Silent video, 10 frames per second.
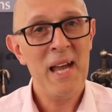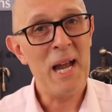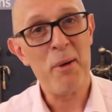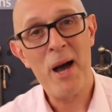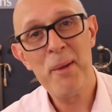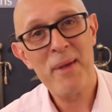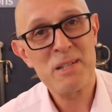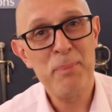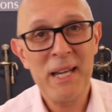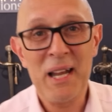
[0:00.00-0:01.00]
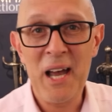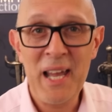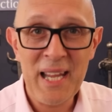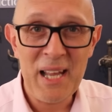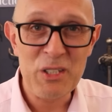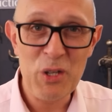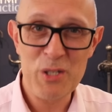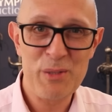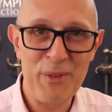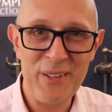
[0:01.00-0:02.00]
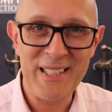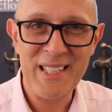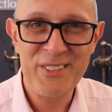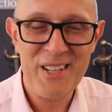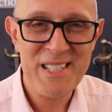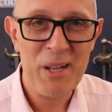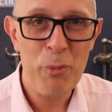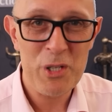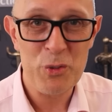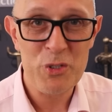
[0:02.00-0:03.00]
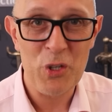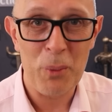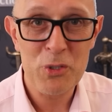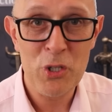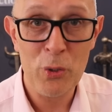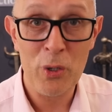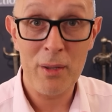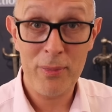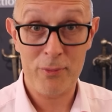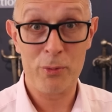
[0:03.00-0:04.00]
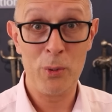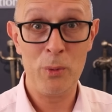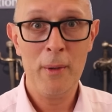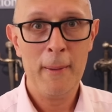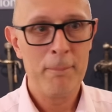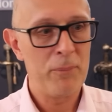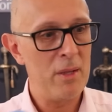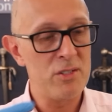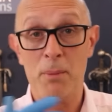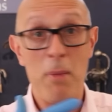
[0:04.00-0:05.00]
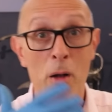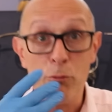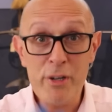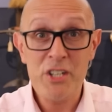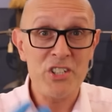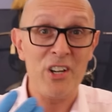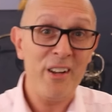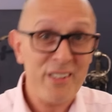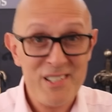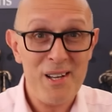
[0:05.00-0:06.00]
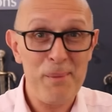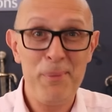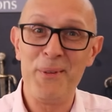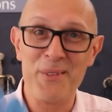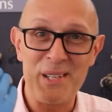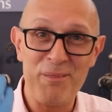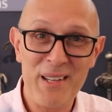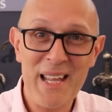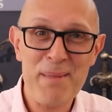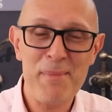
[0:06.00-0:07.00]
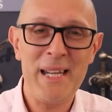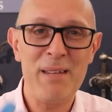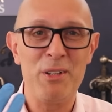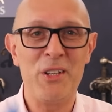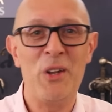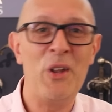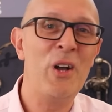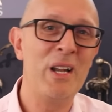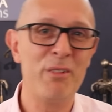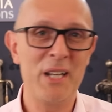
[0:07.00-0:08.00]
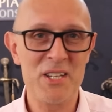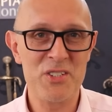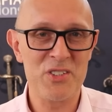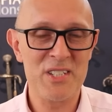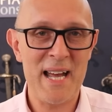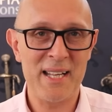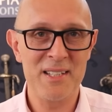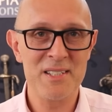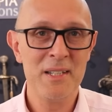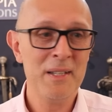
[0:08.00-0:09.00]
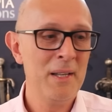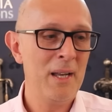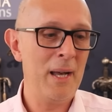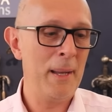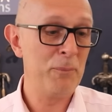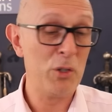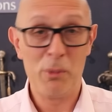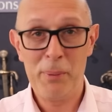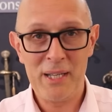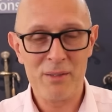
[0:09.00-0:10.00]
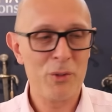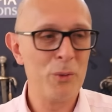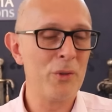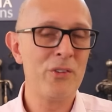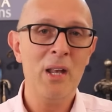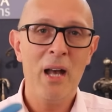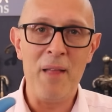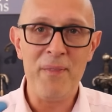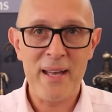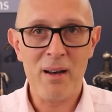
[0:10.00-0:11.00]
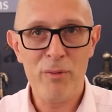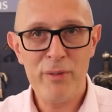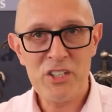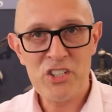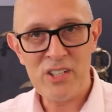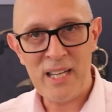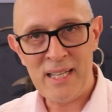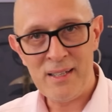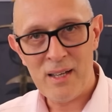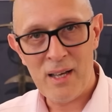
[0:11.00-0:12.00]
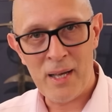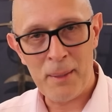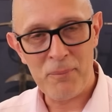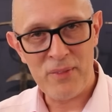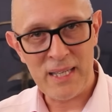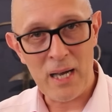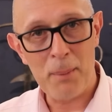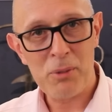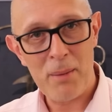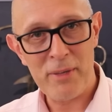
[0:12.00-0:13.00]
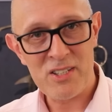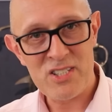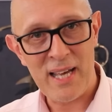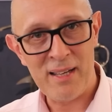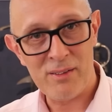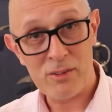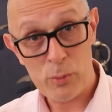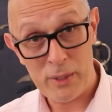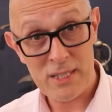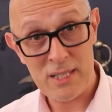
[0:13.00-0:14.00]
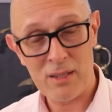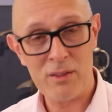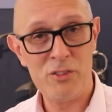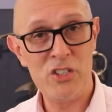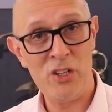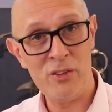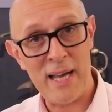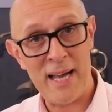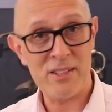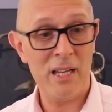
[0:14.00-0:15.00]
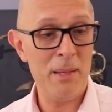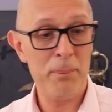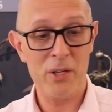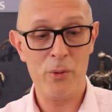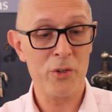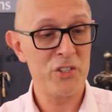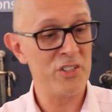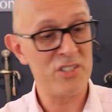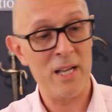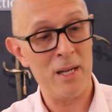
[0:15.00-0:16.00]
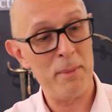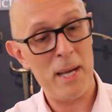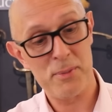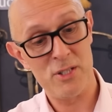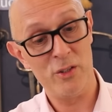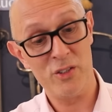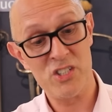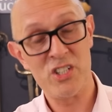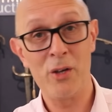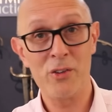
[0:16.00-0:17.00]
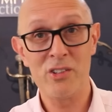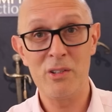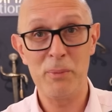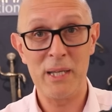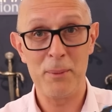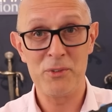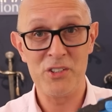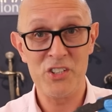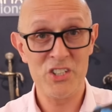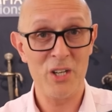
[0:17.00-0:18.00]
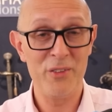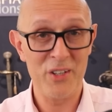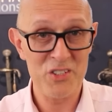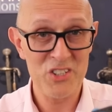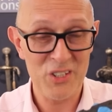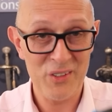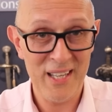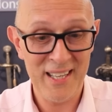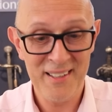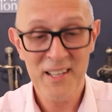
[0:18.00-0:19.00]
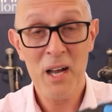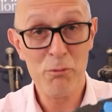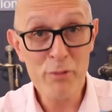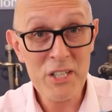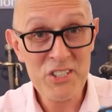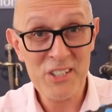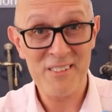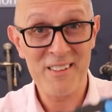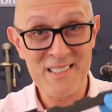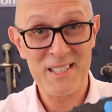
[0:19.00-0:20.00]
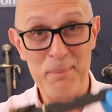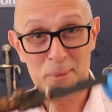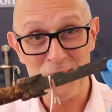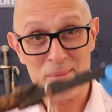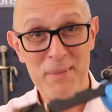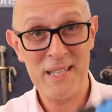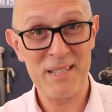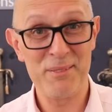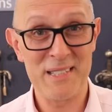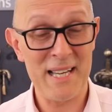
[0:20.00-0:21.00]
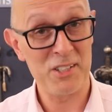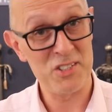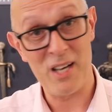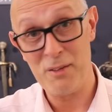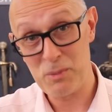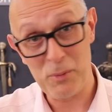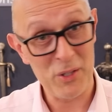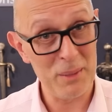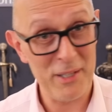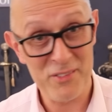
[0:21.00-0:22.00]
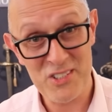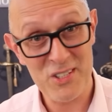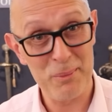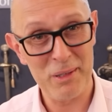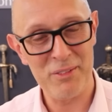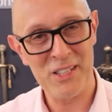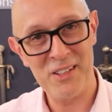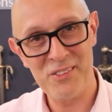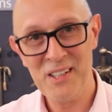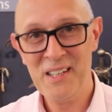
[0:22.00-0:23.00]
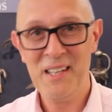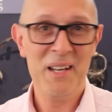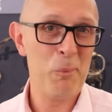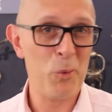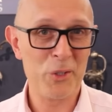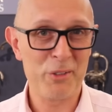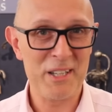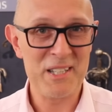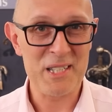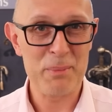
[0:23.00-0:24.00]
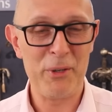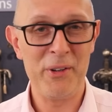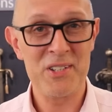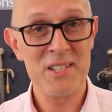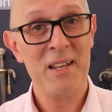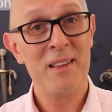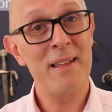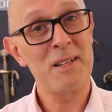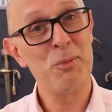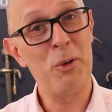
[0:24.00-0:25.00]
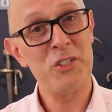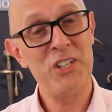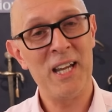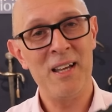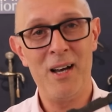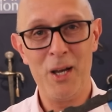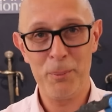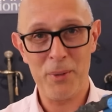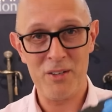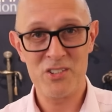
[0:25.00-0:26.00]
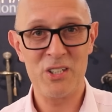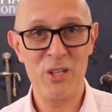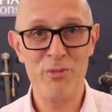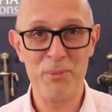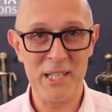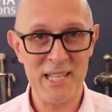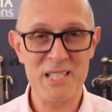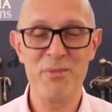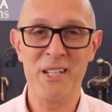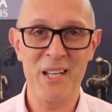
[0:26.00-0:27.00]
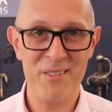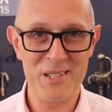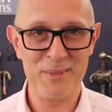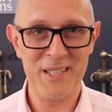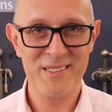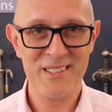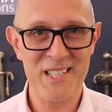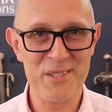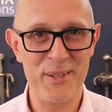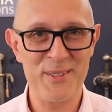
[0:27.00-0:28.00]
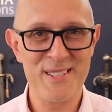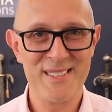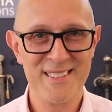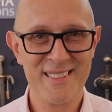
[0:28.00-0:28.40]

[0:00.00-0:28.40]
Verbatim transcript: Anyway, I hope that's been a useful and interesting whistle-stop tour through some original examples of late medieval and early Renaissance daggers, um, European of course, and they are featured in um, the upcoming sale 26th of June at Olympia Auctions and I'm absolutely stoked to be able to show those to you here. Original examples of medieval daggers that I've spoken about in so many videos. What a great experience. Thanks for watching. I hope I'll see you for my next video as well. Cheers folks.